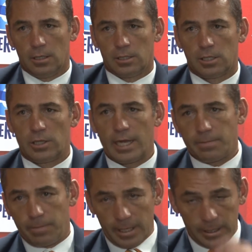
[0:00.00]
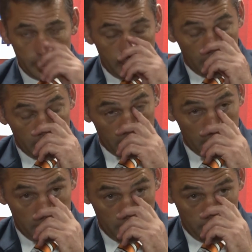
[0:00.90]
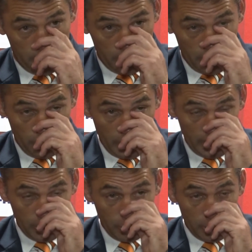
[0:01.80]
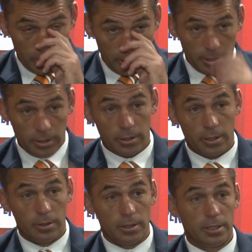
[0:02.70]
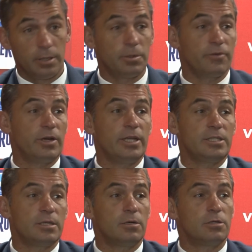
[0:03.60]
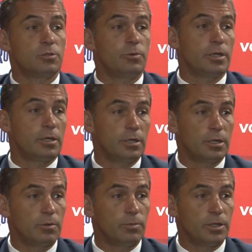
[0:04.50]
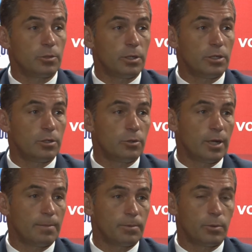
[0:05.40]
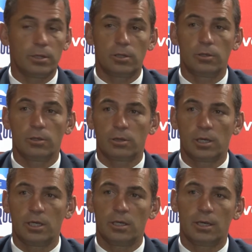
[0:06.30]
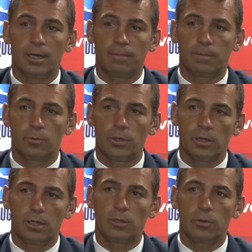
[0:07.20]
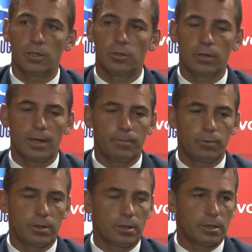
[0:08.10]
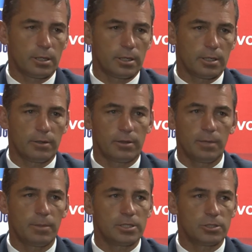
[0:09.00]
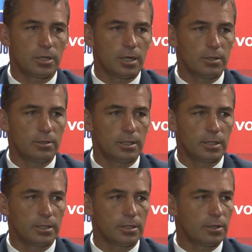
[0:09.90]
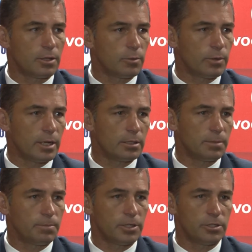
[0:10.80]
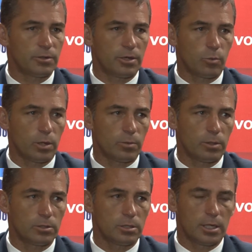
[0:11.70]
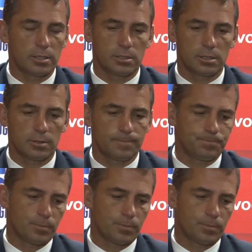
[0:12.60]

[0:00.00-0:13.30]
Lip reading: so that meant, you know, we had to learn a little bit of a lesson last week, you know, being 23-22 up with 3 minutes to go. And I think we handled the pressure quite well tonight. So